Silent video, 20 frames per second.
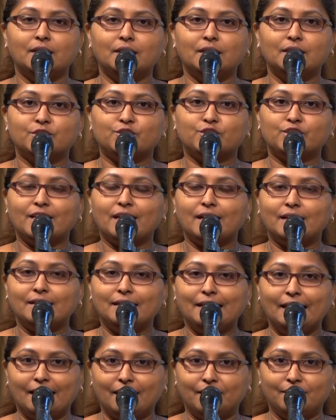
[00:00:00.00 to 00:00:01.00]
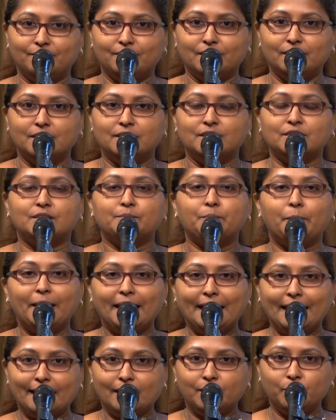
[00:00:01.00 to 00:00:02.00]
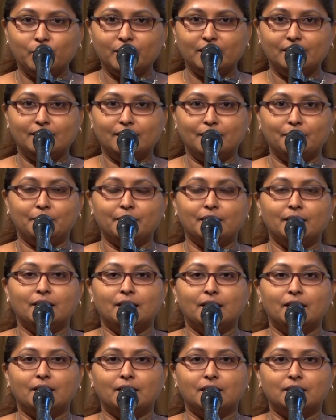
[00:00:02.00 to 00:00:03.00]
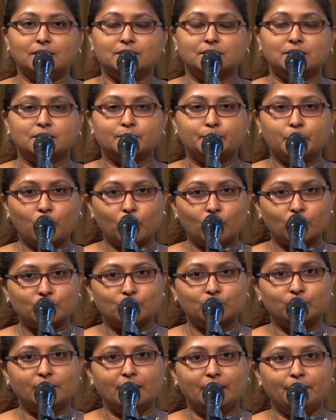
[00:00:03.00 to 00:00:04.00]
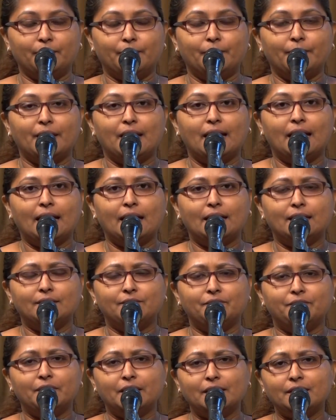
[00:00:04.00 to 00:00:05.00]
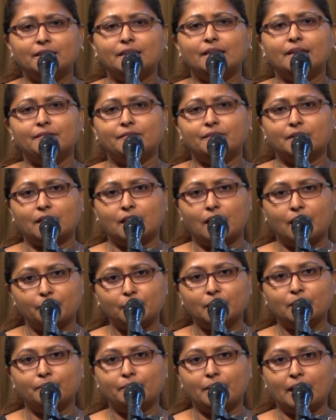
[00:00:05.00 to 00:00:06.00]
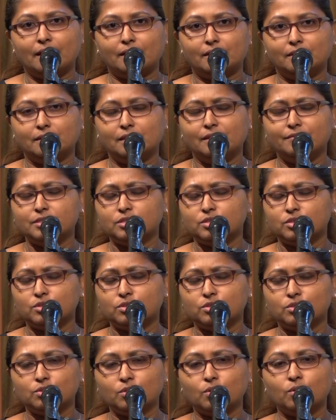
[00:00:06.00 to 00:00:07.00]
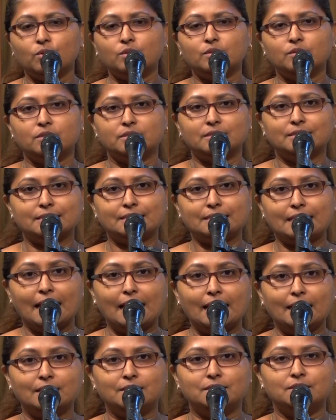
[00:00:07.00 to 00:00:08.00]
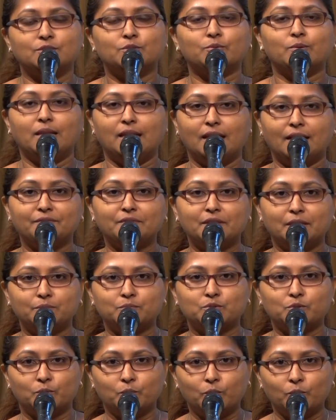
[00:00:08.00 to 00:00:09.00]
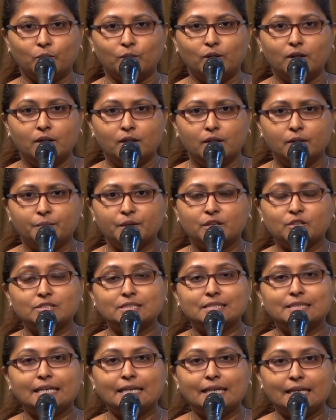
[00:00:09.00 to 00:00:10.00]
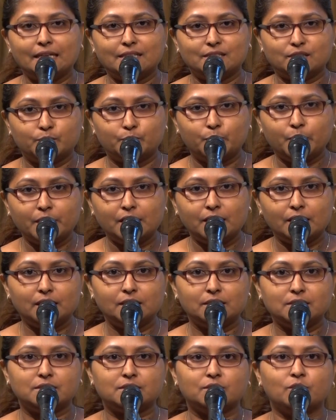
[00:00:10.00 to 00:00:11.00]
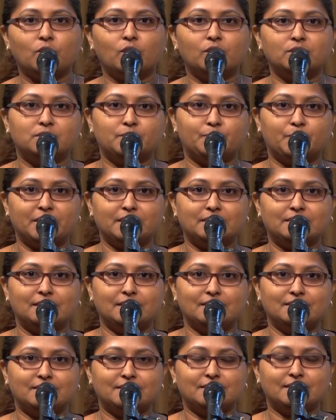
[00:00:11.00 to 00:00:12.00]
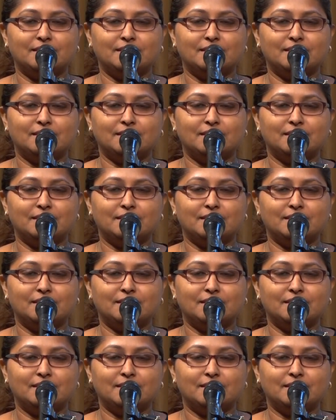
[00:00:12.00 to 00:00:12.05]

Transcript: shared love, played with them, spoke to them. And when they were coming back, they were so sad to allow them to go because they experienced God's presence,